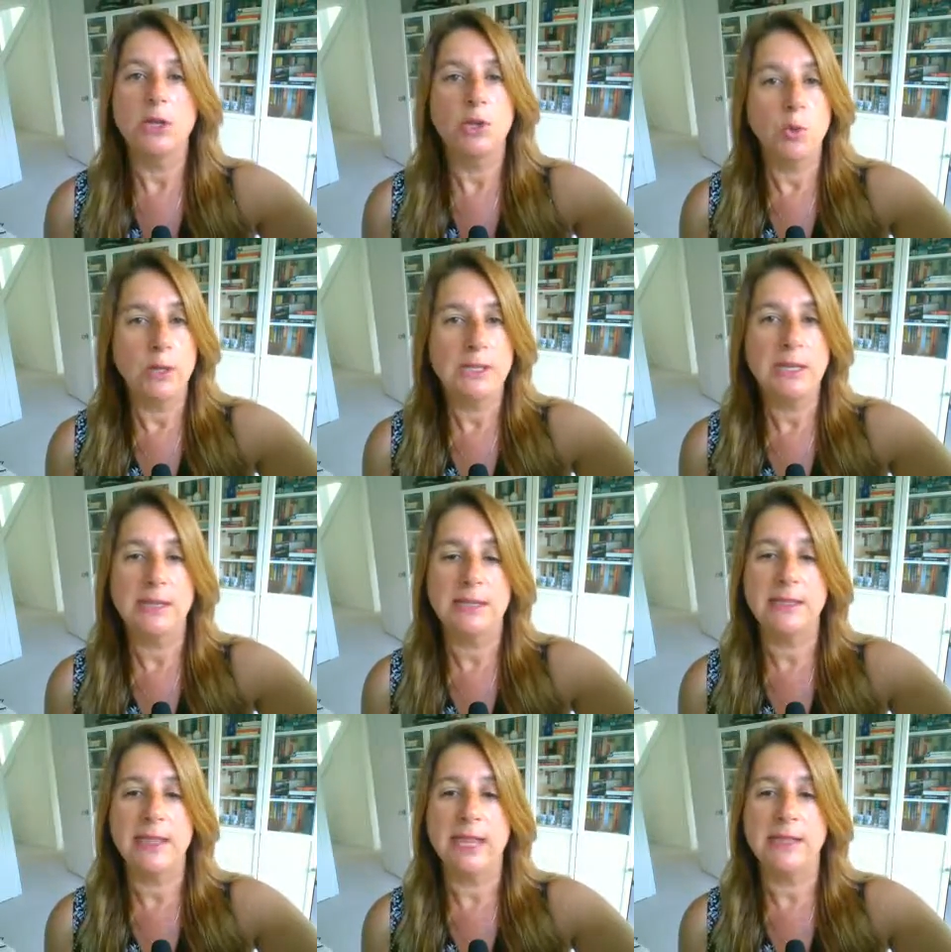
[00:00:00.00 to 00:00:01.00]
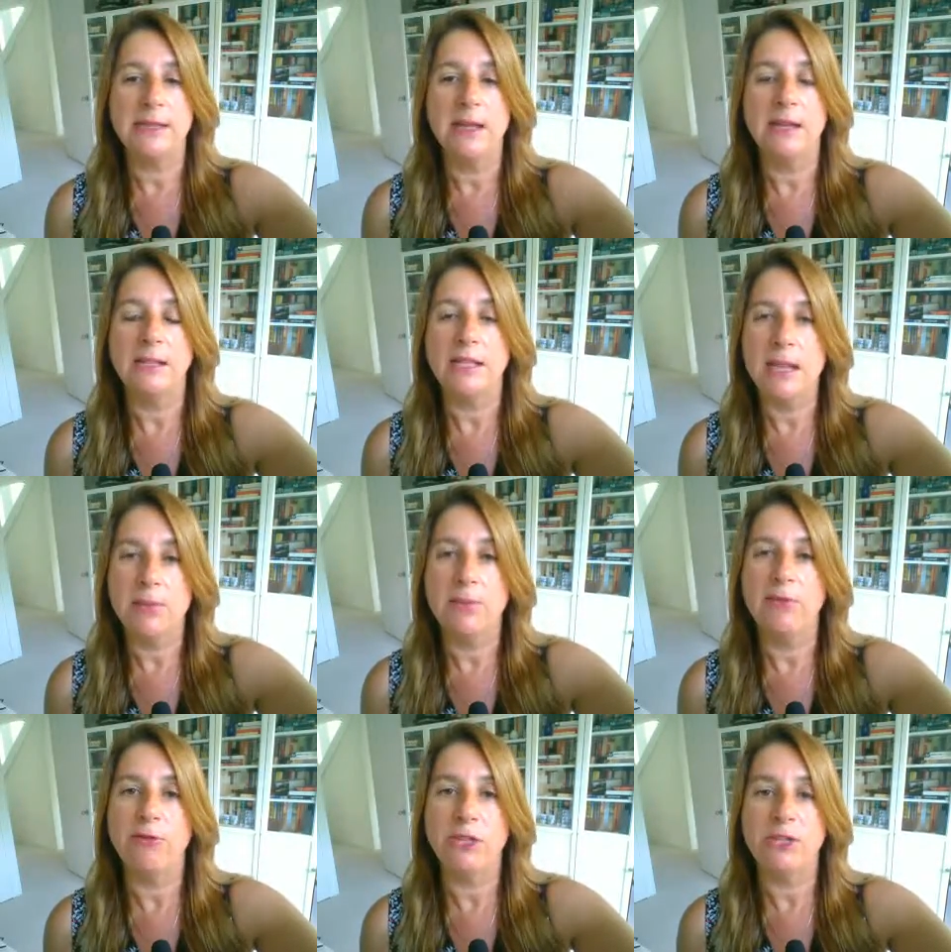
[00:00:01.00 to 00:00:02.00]
20 years later, a team
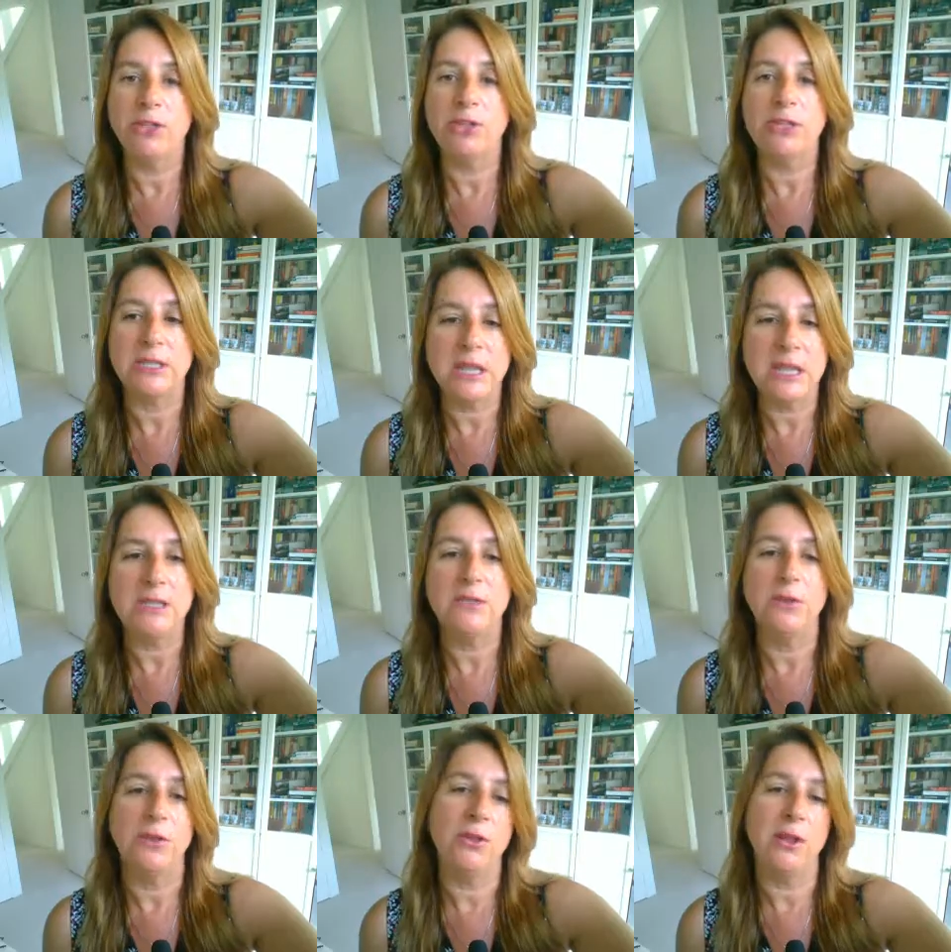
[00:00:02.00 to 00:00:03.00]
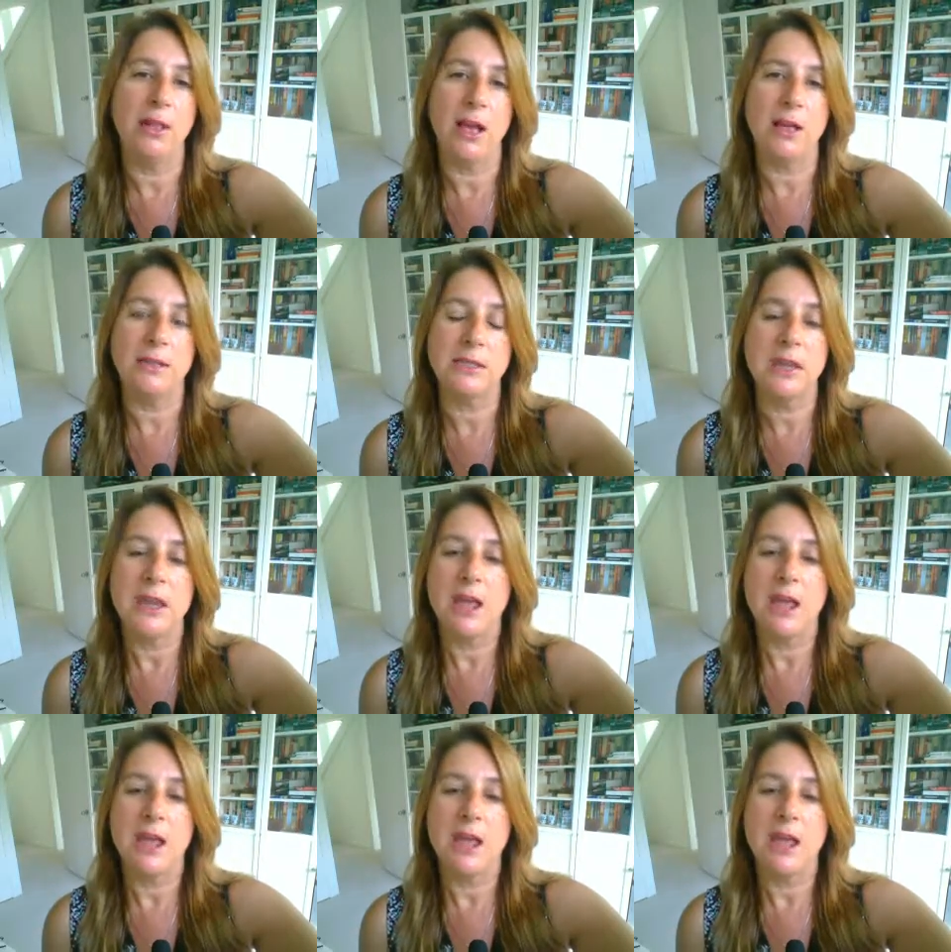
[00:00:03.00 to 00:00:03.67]
of researchers interviewed the class